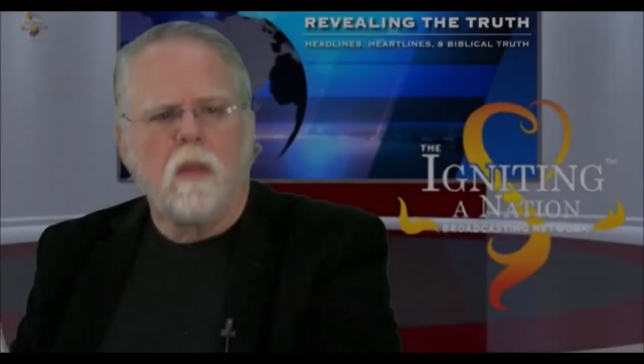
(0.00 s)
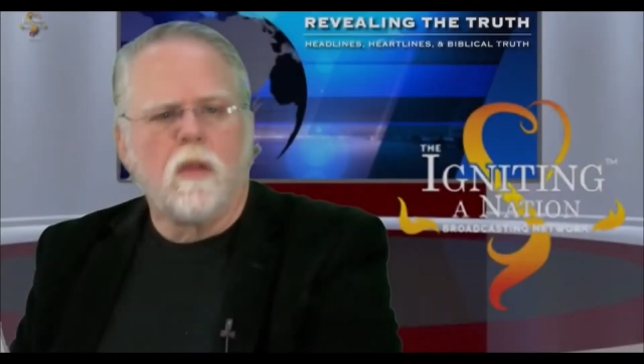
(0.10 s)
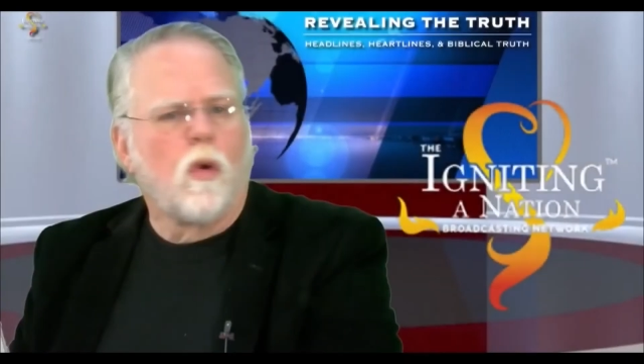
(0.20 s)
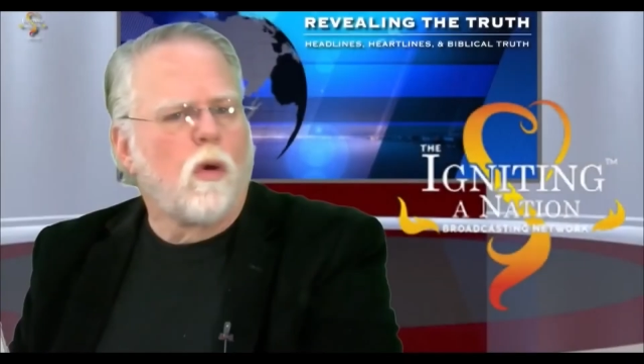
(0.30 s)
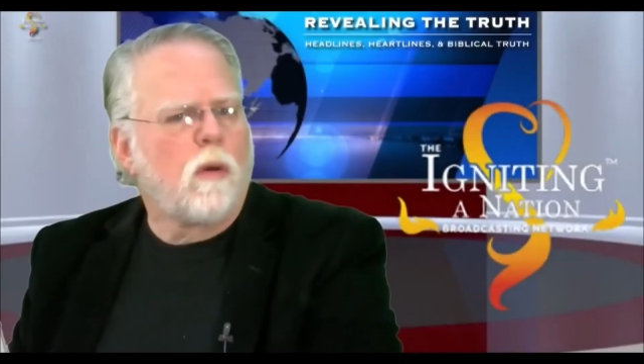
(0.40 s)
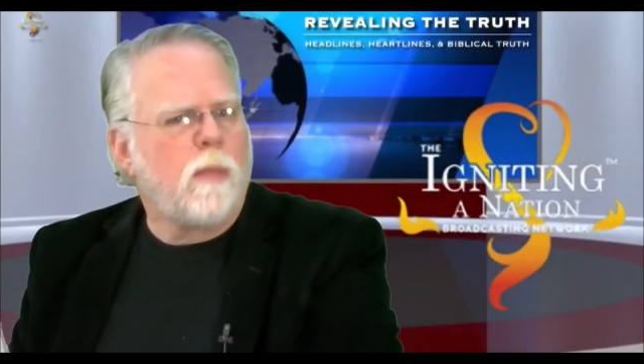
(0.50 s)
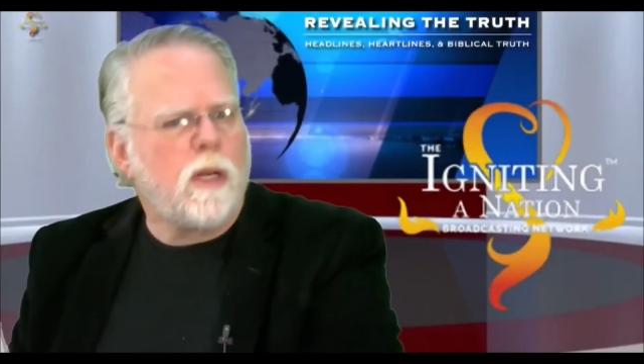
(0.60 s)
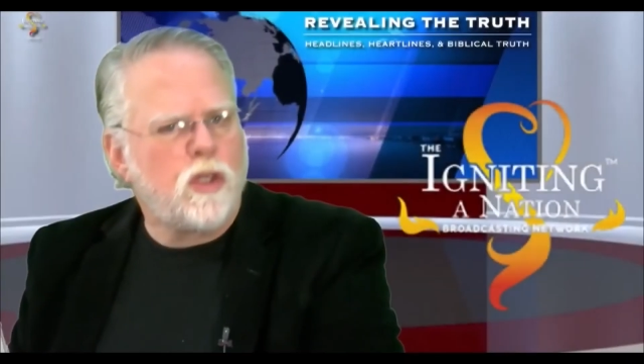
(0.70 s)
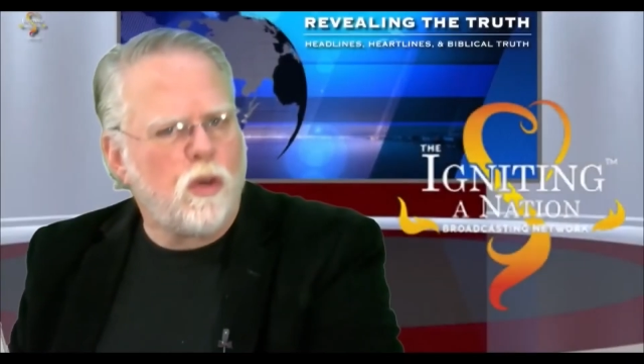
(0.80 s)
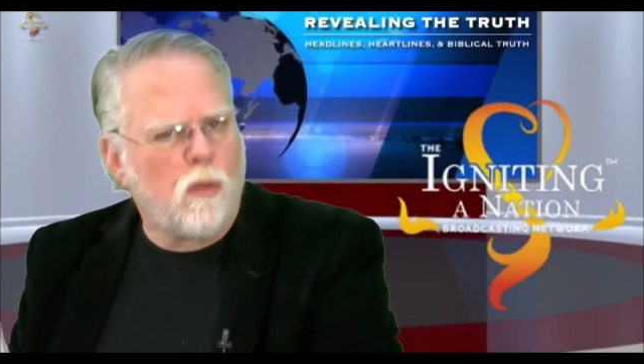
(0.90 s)
The Lord
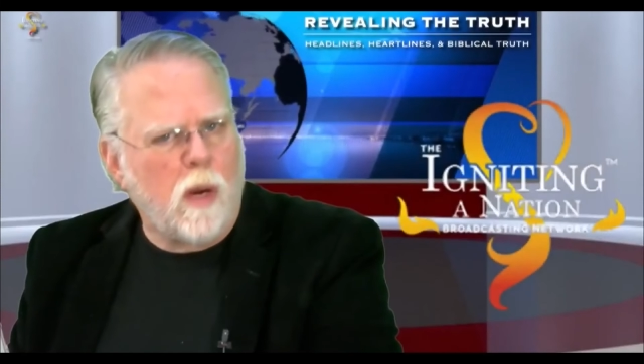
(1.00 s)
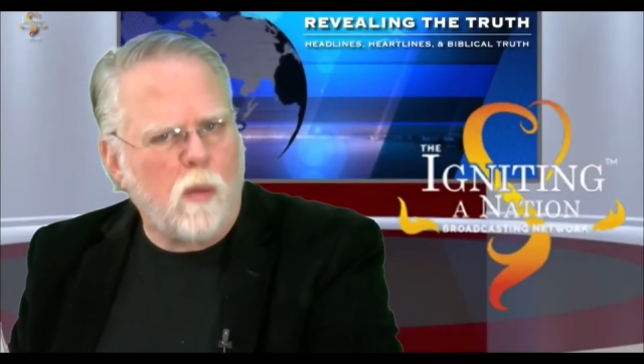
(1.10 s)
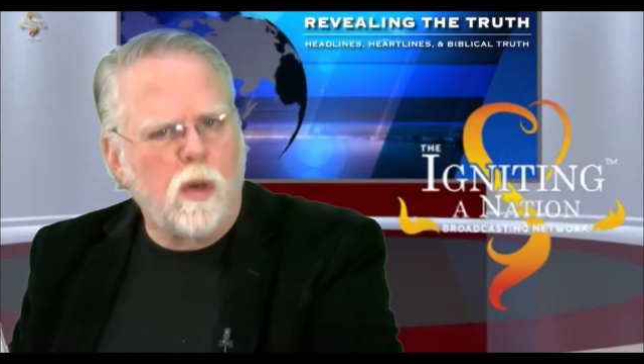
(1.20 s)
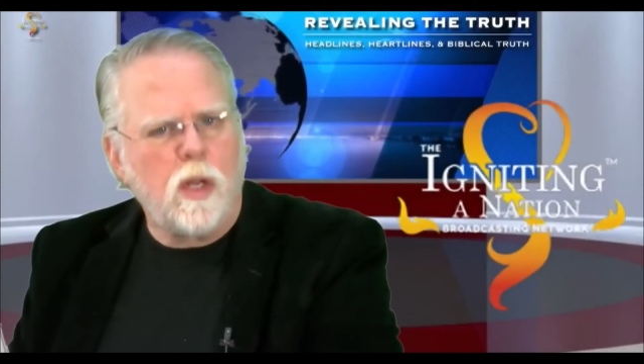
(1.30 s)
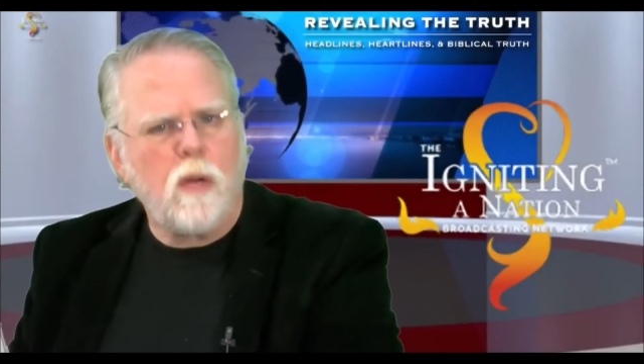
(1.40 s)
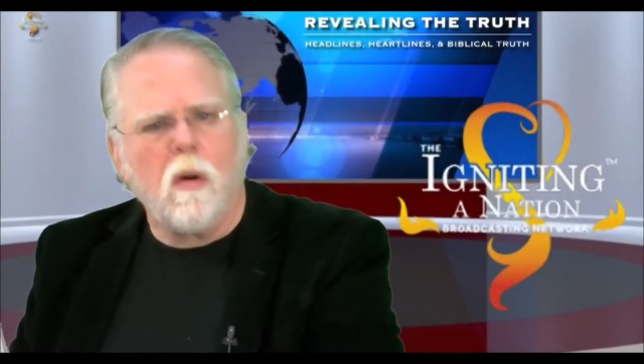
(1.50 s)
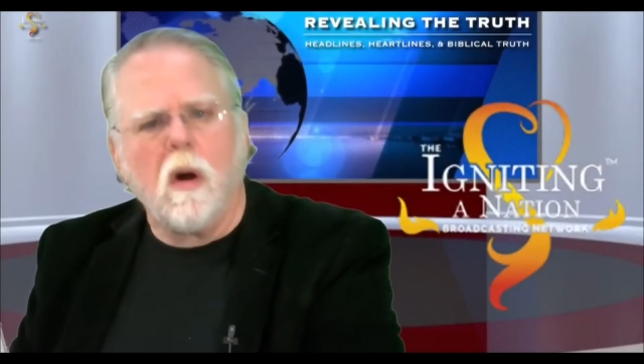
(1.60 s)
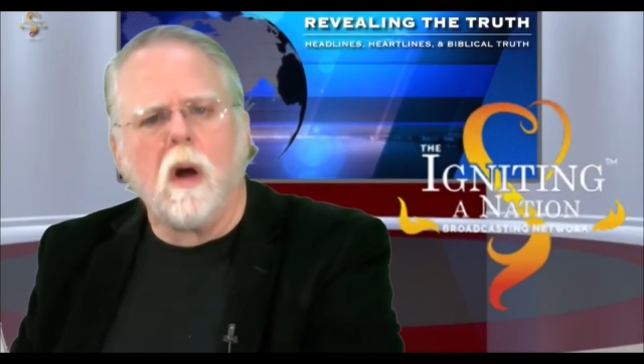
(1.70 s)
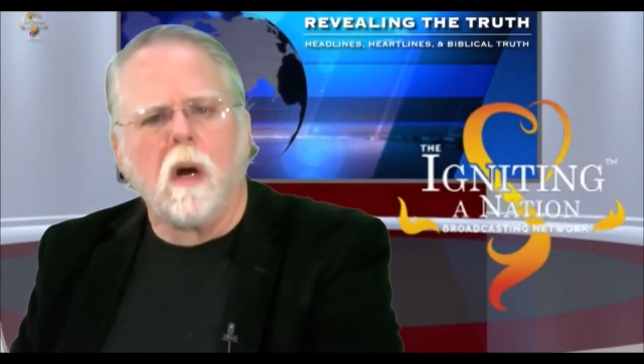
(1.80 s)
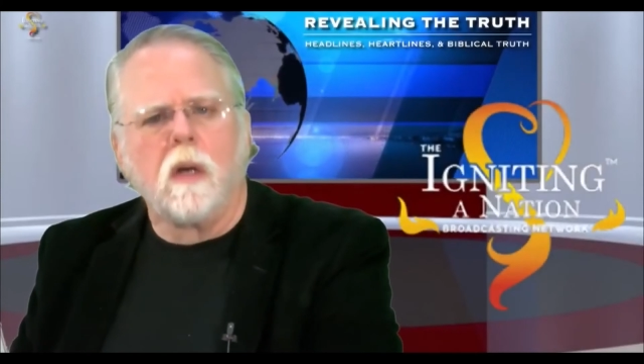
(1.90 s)
meets you right where you
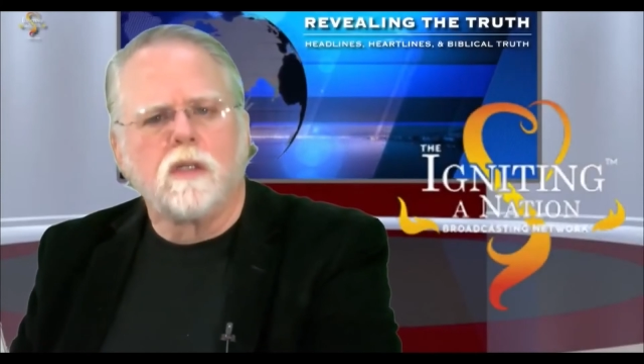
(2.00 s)
are,